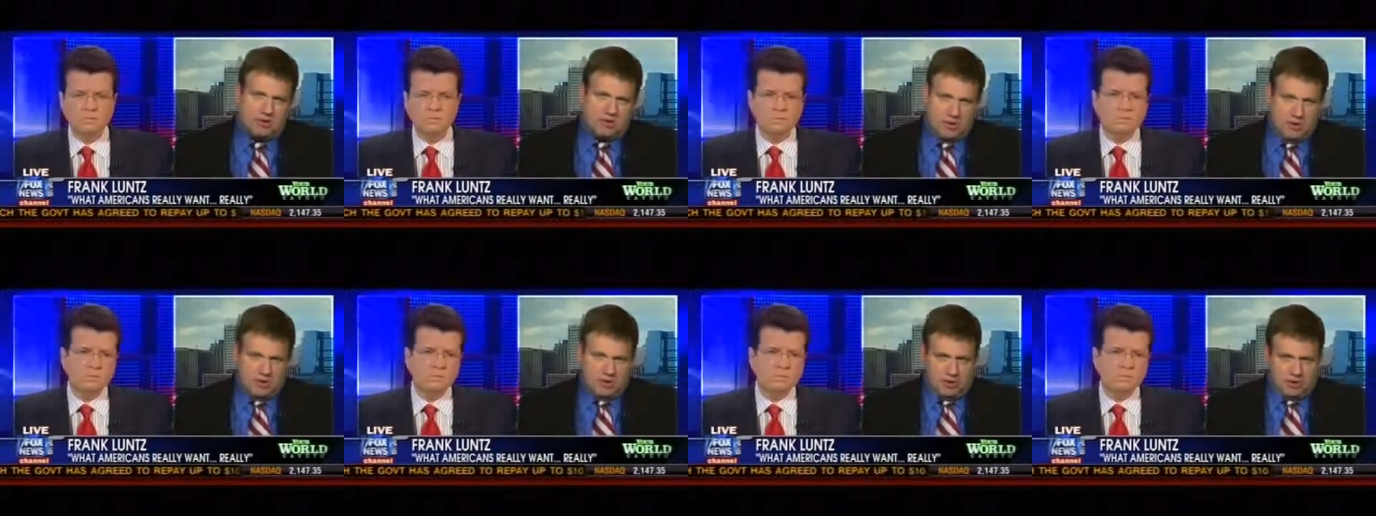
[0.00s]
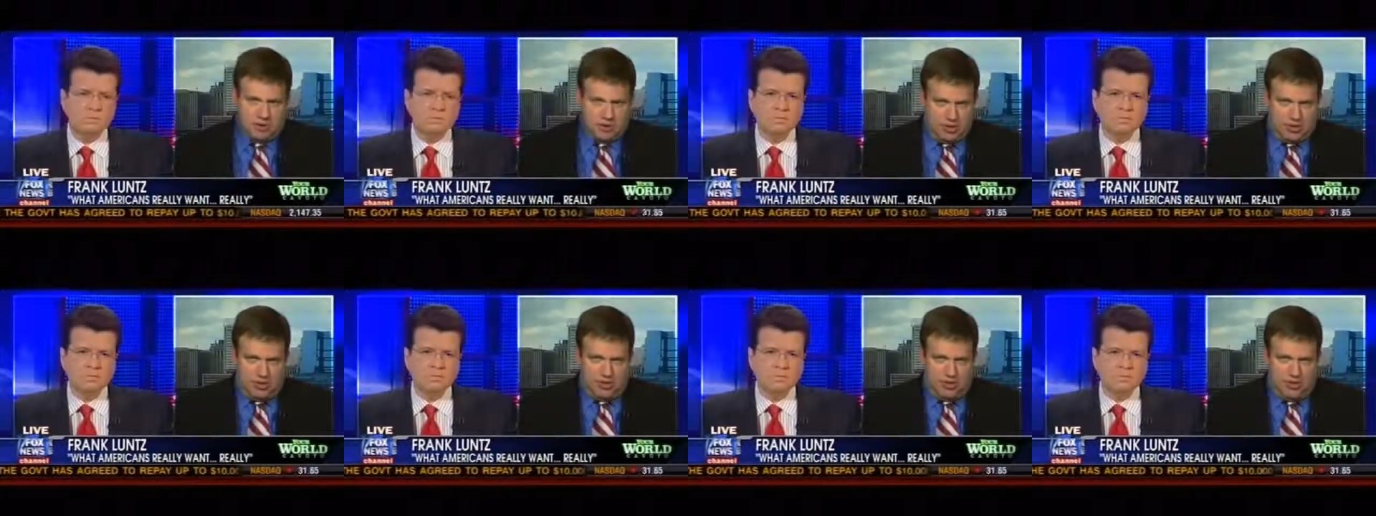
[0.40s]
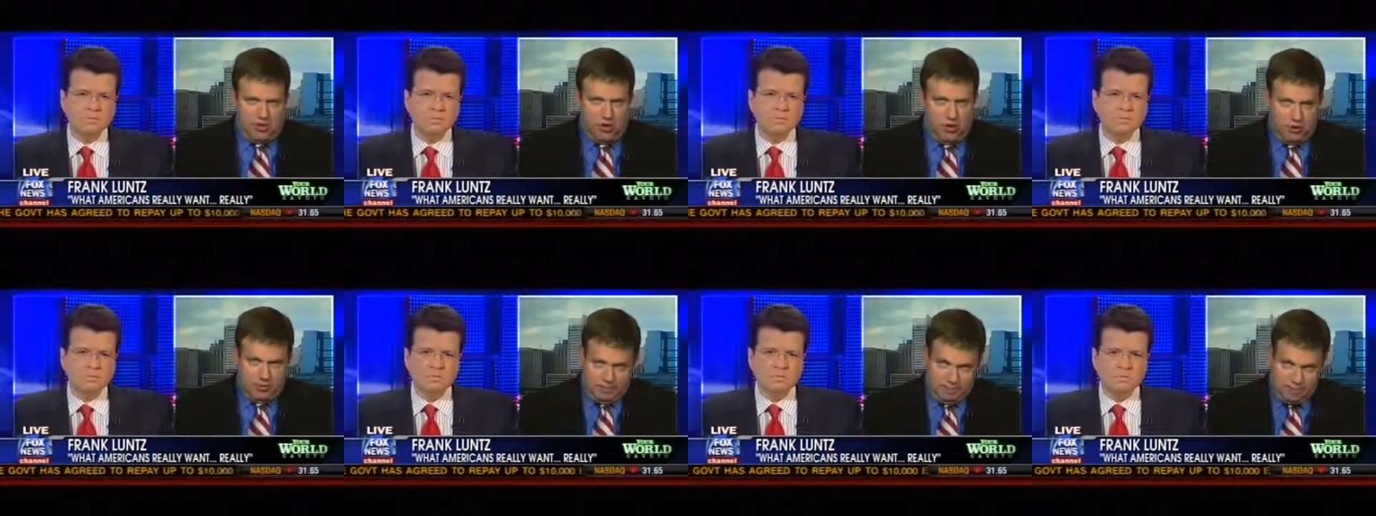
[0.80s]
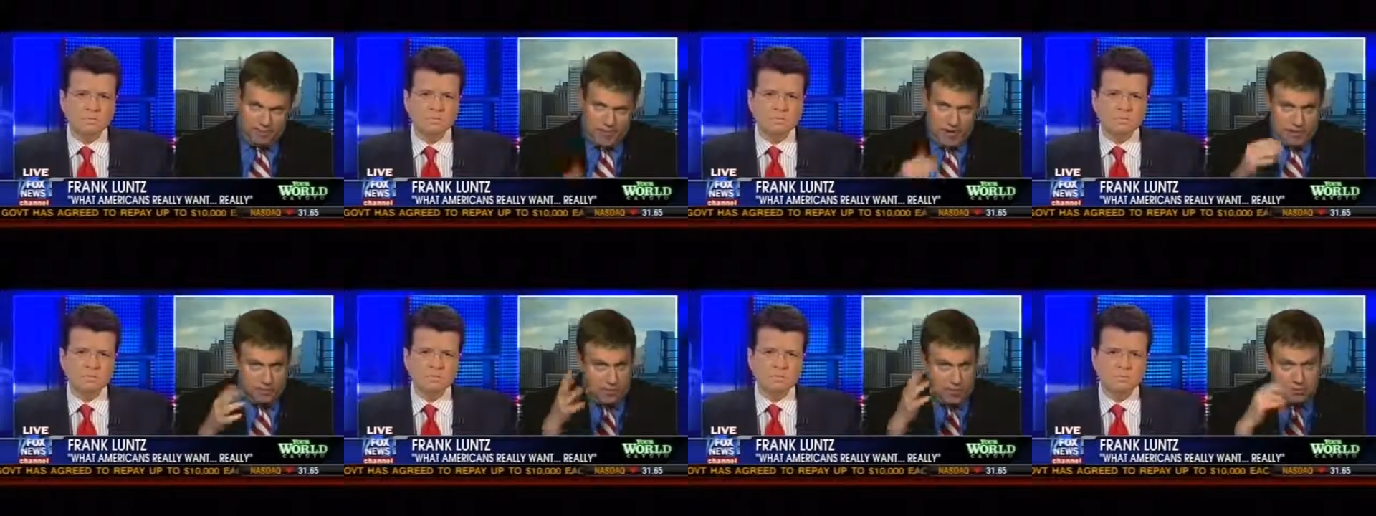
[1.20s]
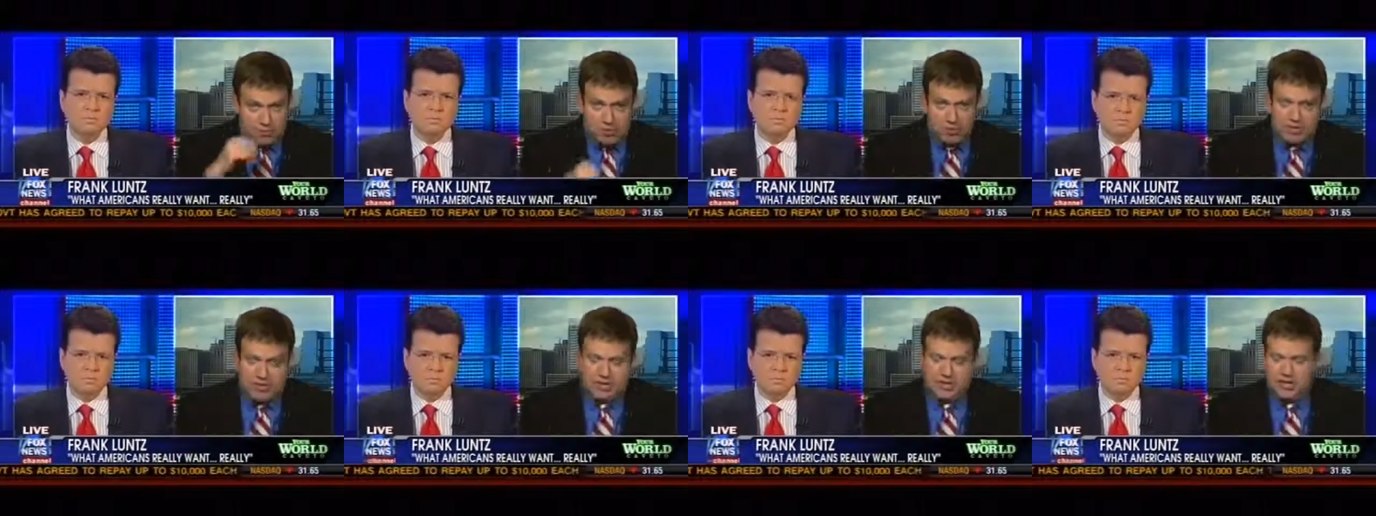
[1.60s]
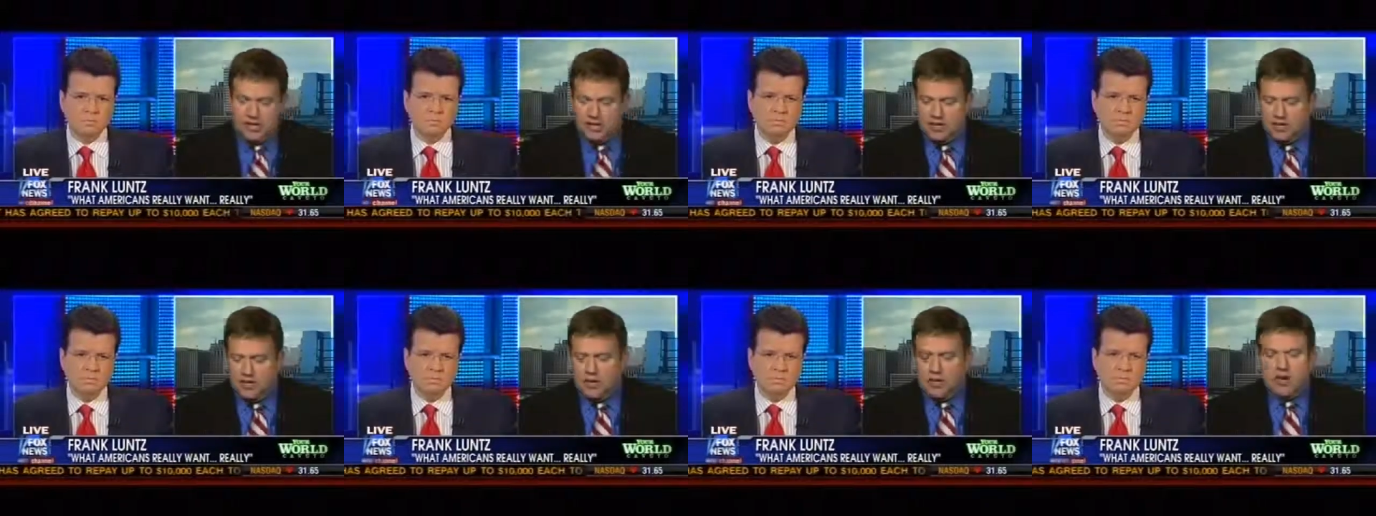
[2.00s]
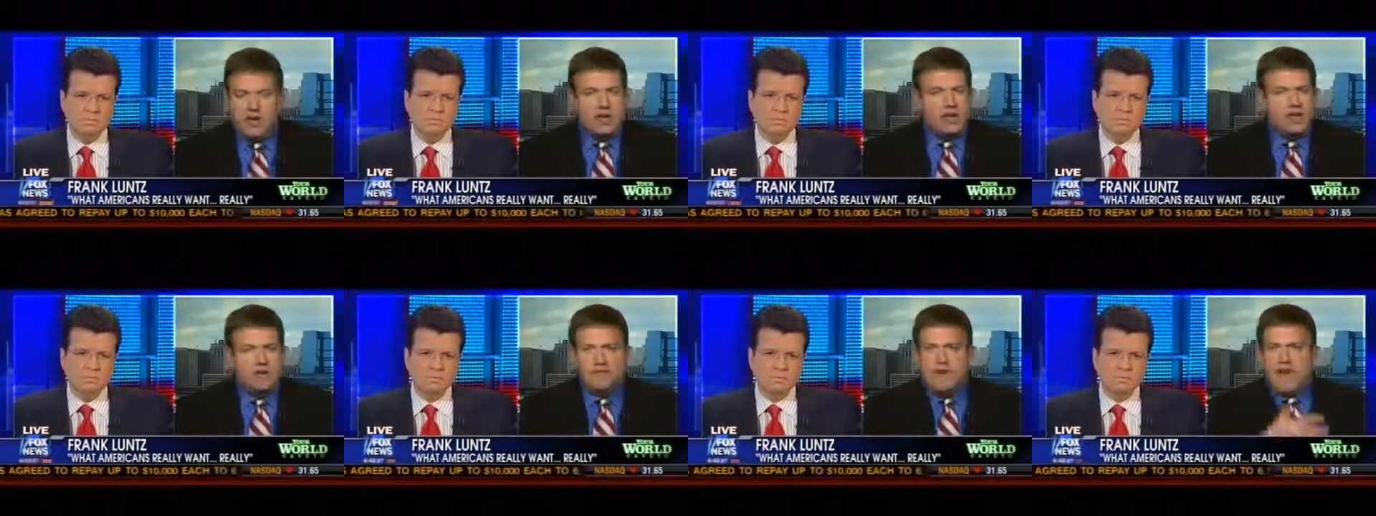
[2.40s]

Speaker 1: what the American people are looking for. And one more thing, Neil.